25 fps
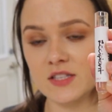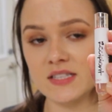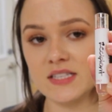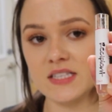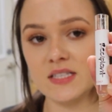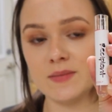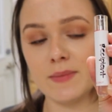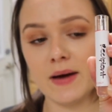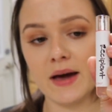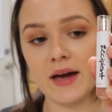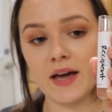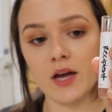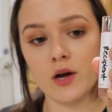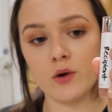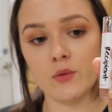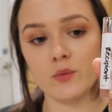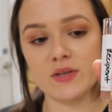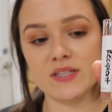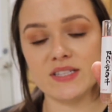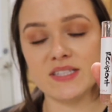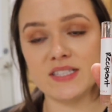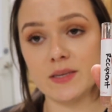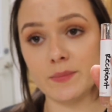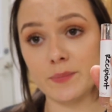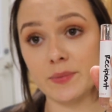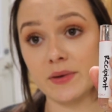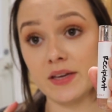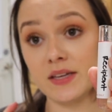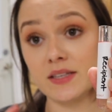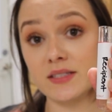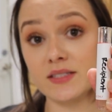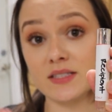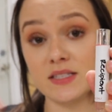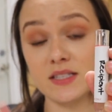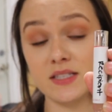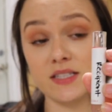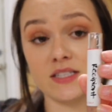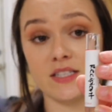this is my
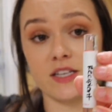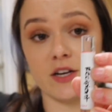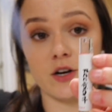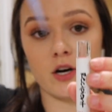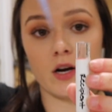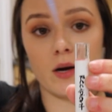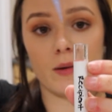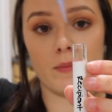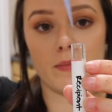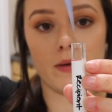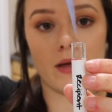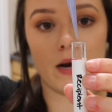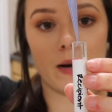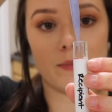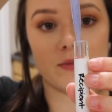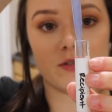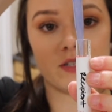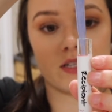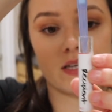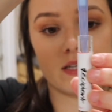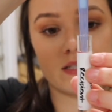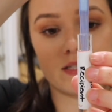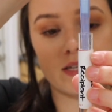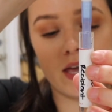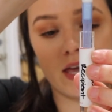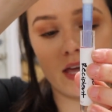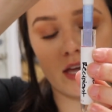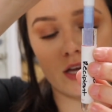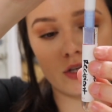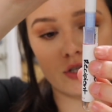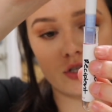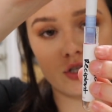recipient's serum, and I'm just gonna take